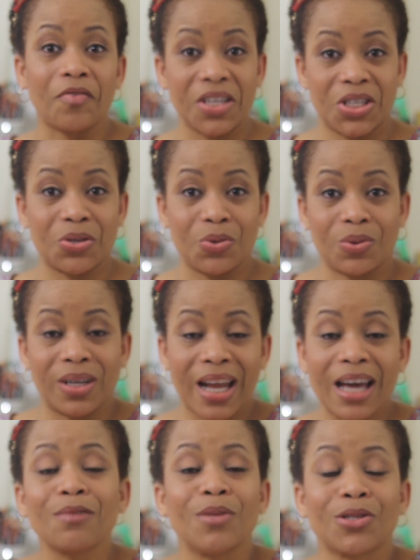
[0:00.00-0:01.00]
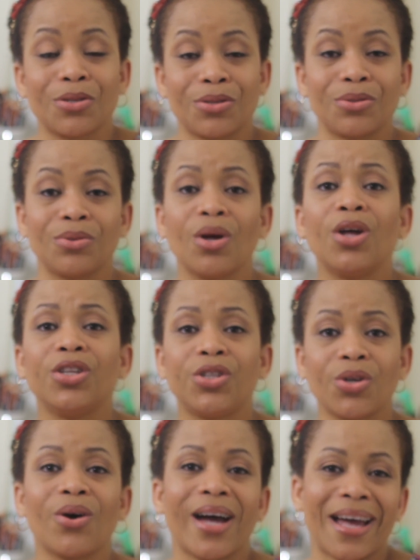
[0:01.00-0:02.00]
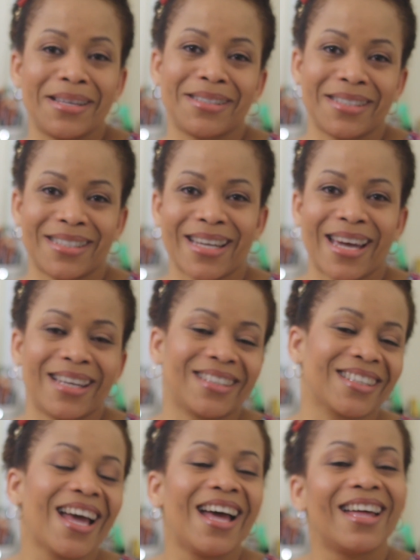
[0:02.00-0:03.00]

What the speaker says: video you'd like me to do, don't hesitate.